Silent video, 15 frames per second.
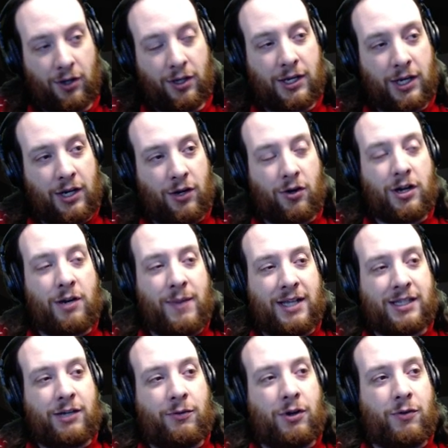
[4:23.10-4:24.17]
in order to make
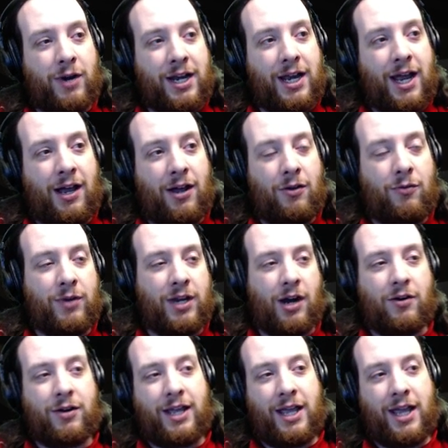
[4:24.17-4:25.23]
that one right now, we
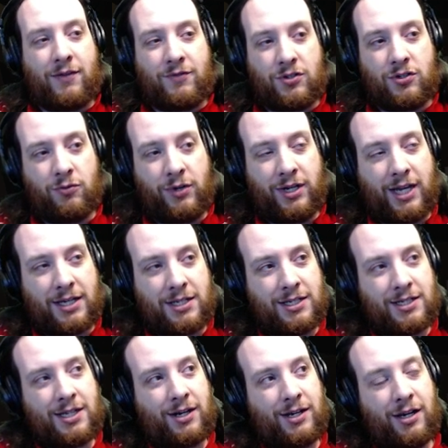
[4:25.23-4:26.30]
already have 2 weak essence
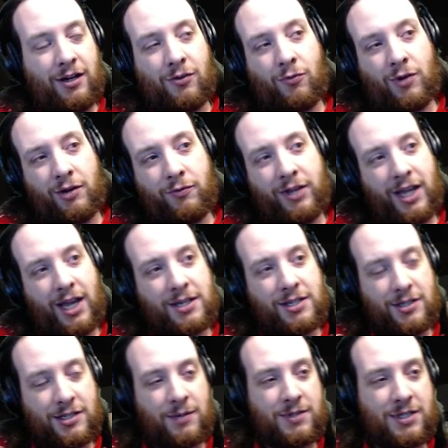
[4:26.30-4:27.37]
down here and 1 weak essence
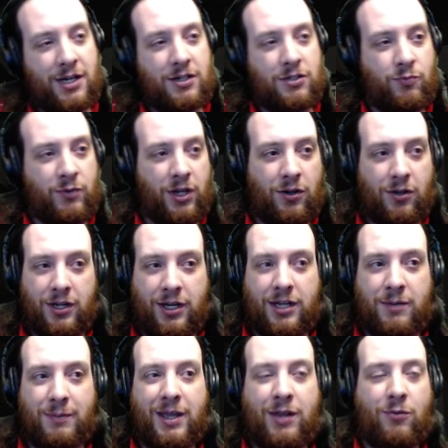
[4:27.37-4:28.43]
upstairs. We only need to
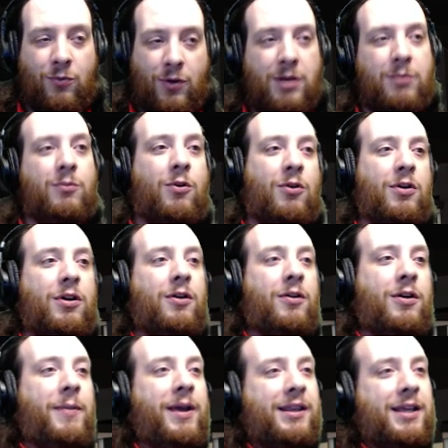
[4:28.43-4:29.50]
make 1 more in order to
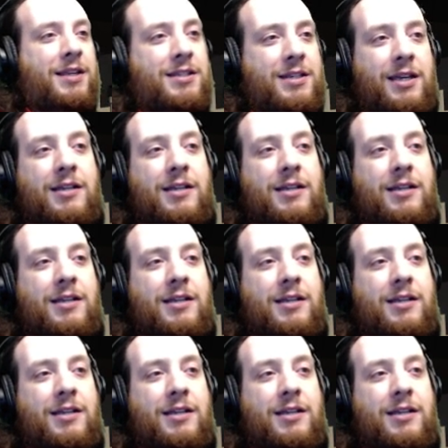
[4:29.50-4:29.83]
make that seed.